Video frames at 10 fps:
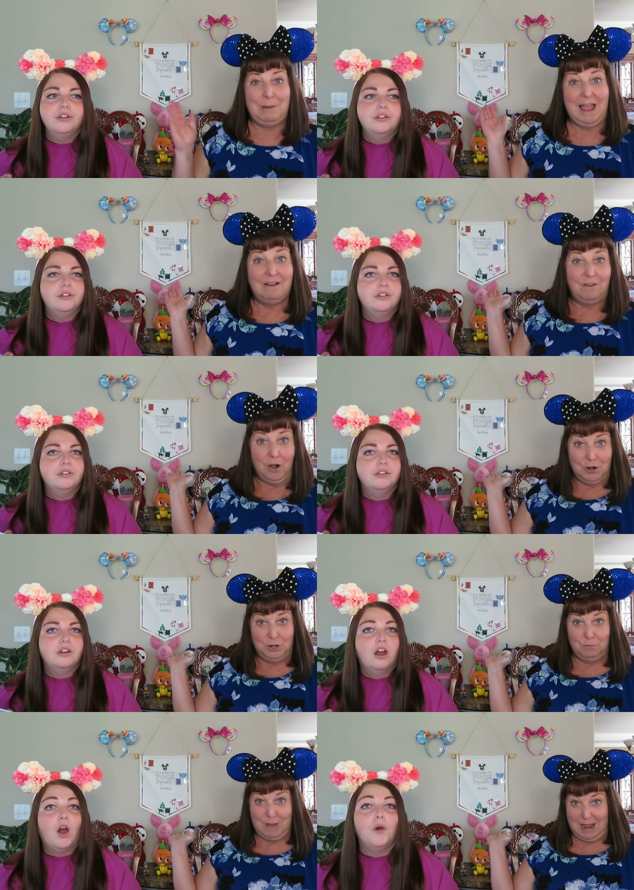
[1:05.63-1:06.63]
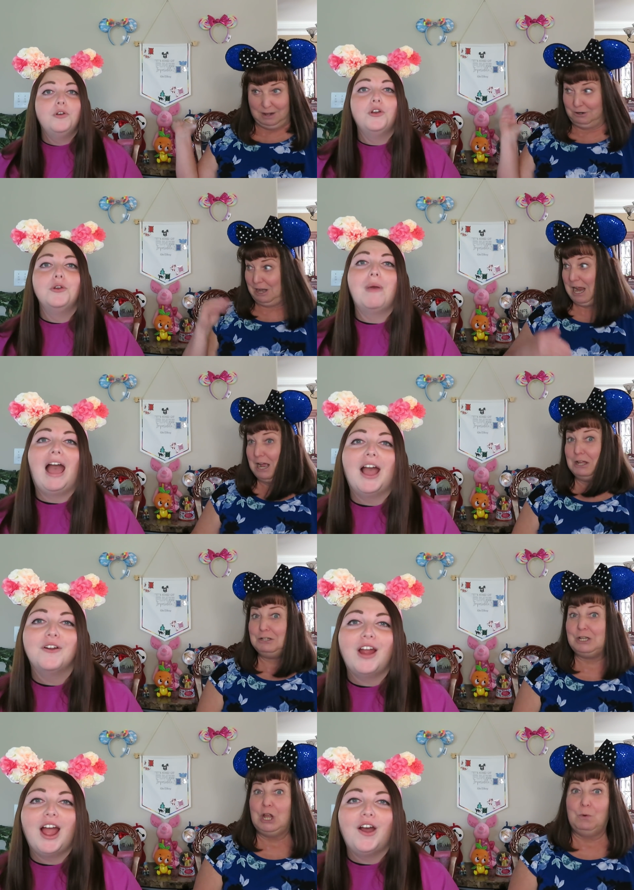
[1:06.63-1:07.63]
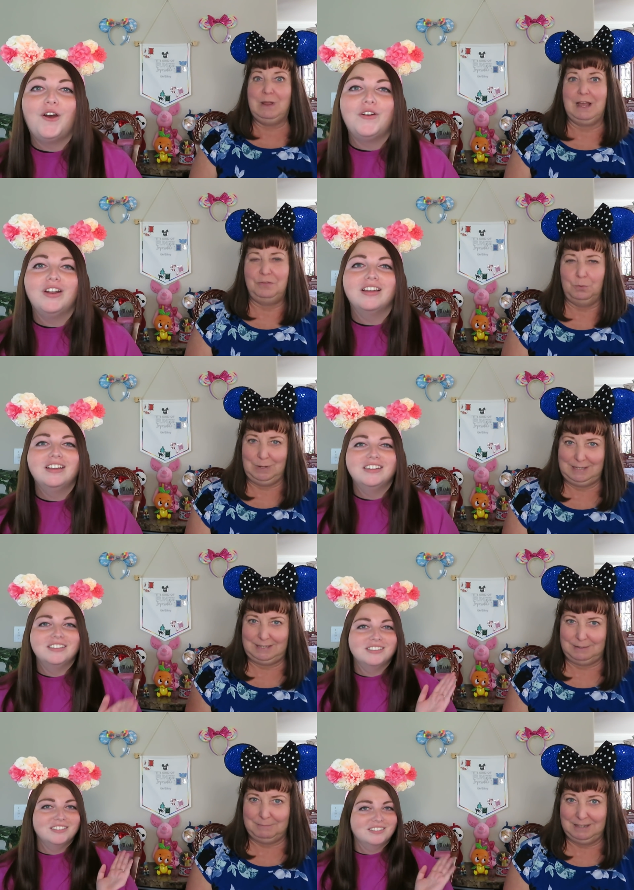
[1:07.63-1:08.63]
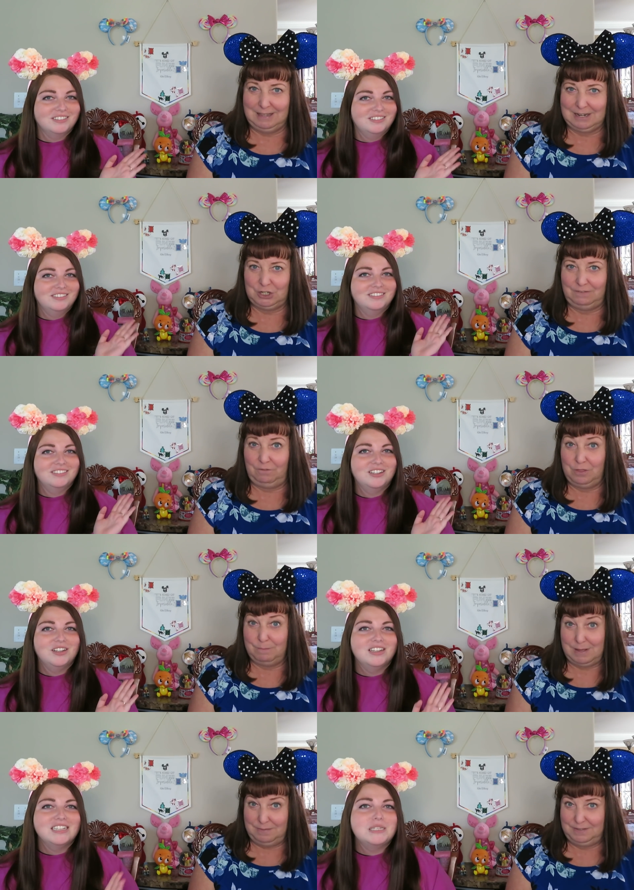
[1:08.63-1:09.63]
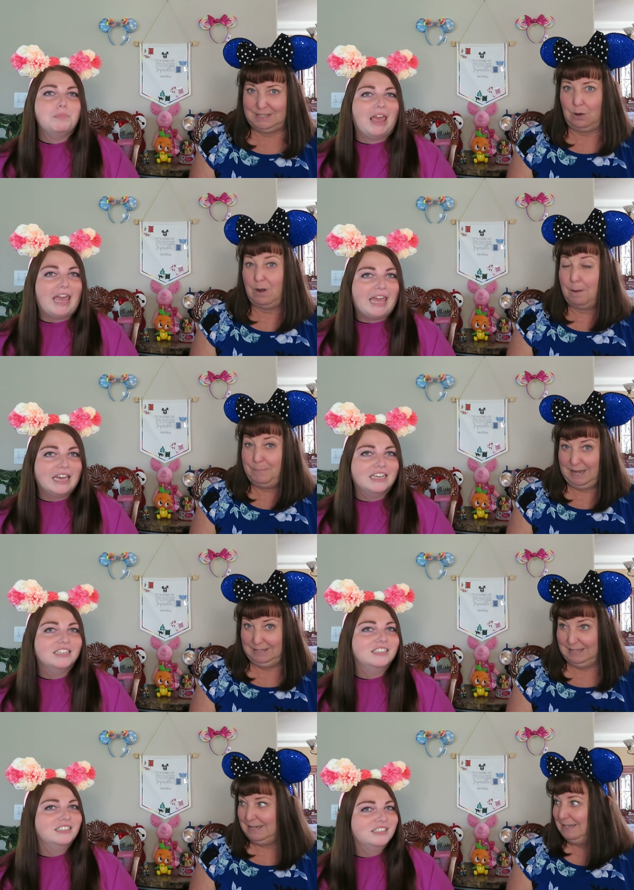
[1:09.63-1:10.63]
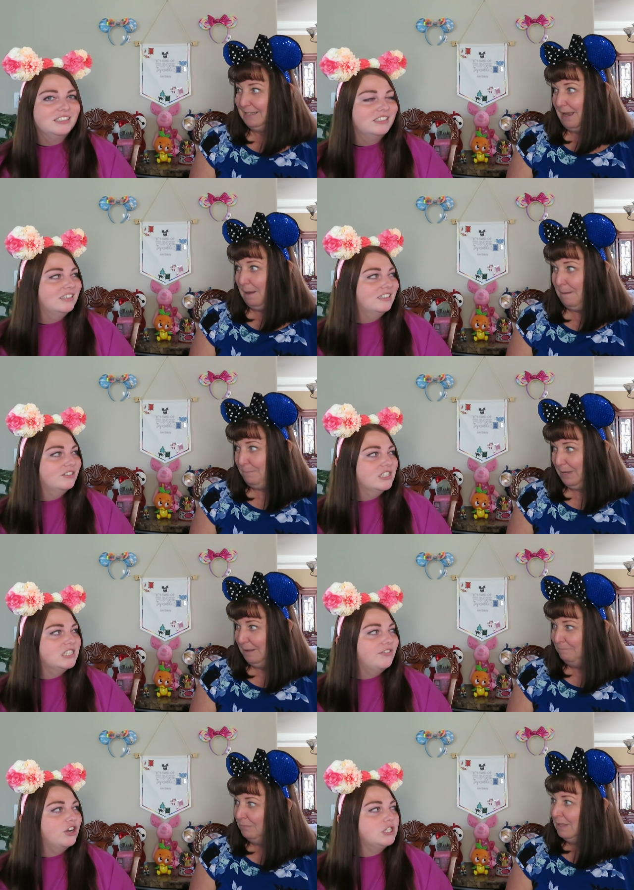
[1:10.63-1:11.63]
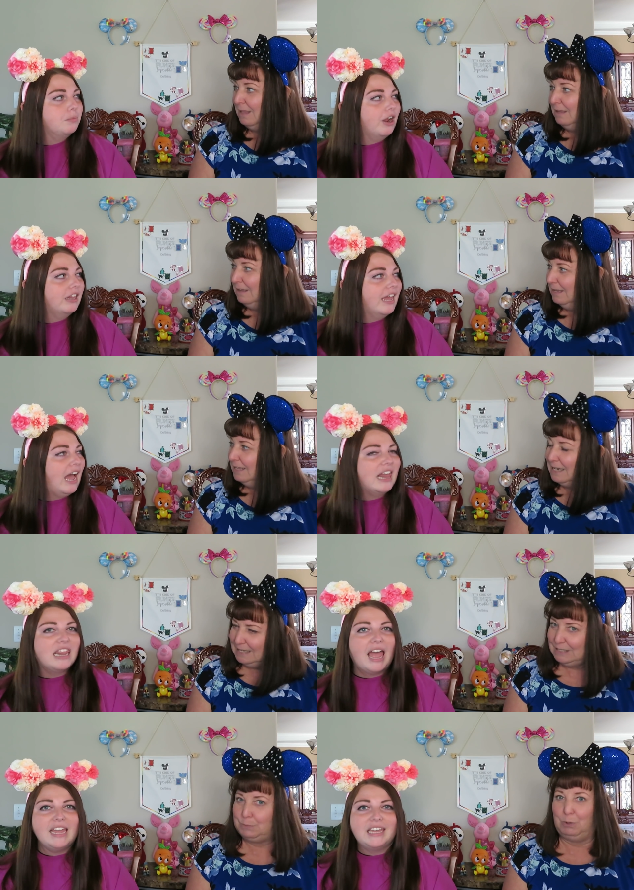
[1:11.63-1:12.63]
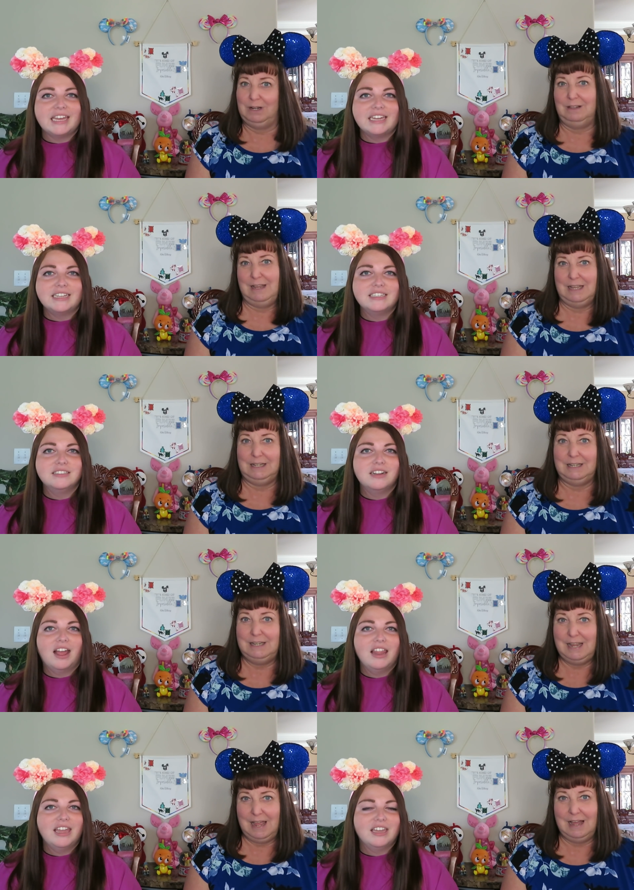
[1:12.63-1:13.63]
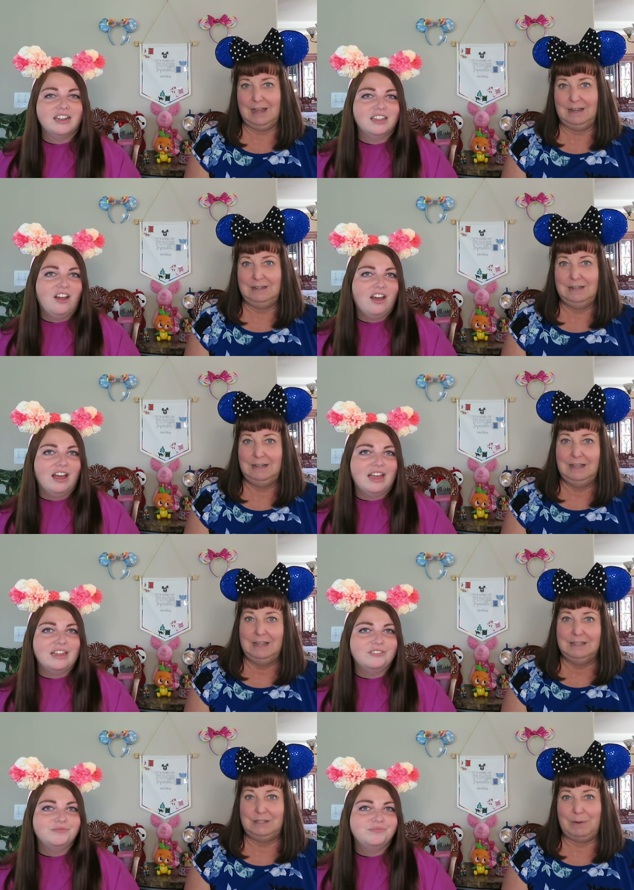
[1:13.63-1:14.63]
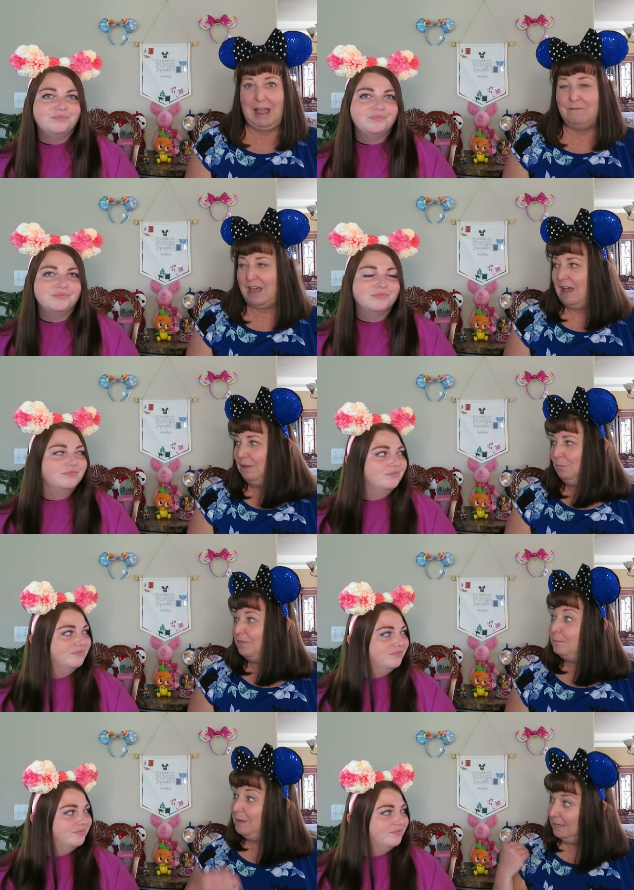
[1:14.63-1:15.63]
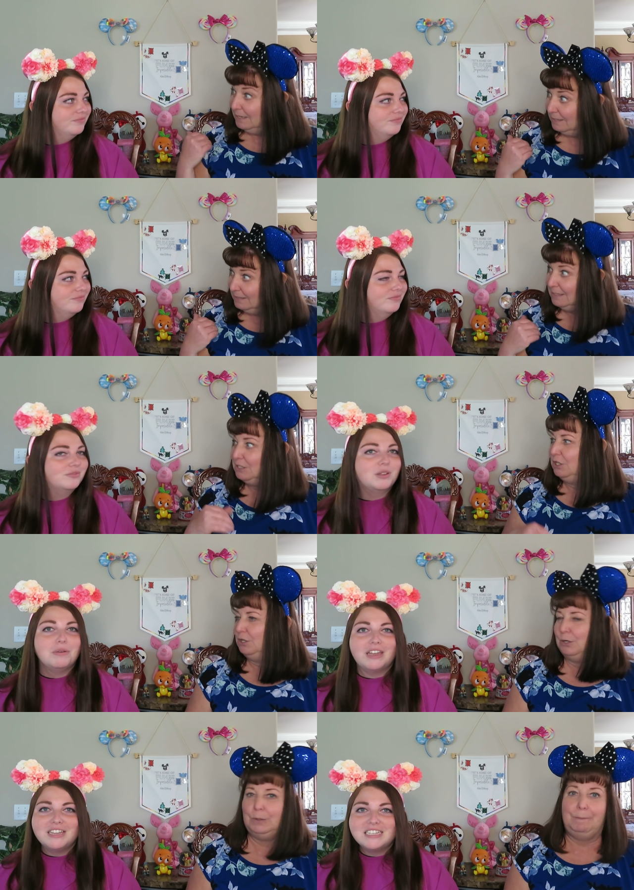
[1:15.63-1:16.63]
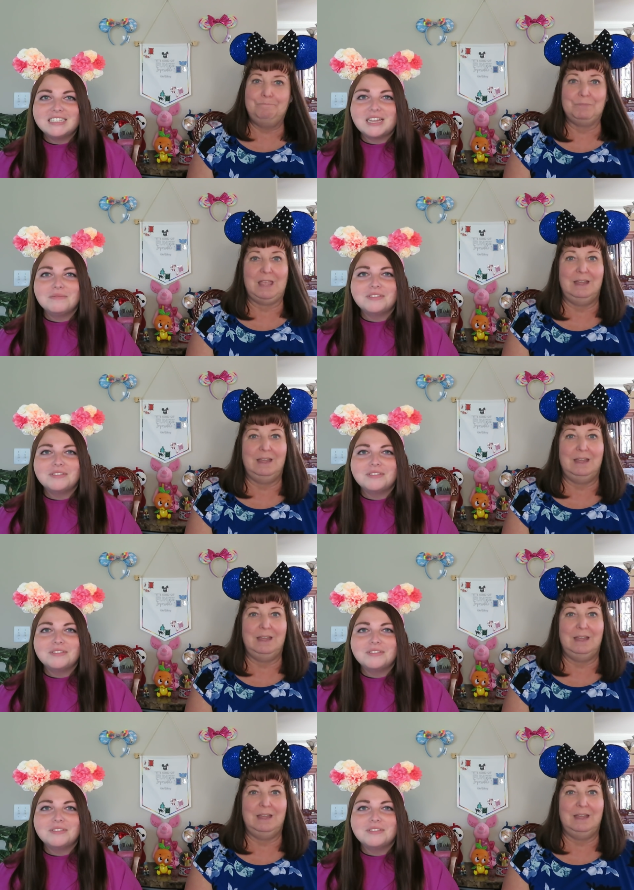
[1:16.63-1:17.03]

Speaker 1: And we have our new background. Our new background. We got the Wisdom collection for the month, so Pink. our piglet is up.
Speaker 2: It's very spring like. It I like spring like. It. I yeah. like it a lot. So we have
Speaker 1: that with the pins too. Pins and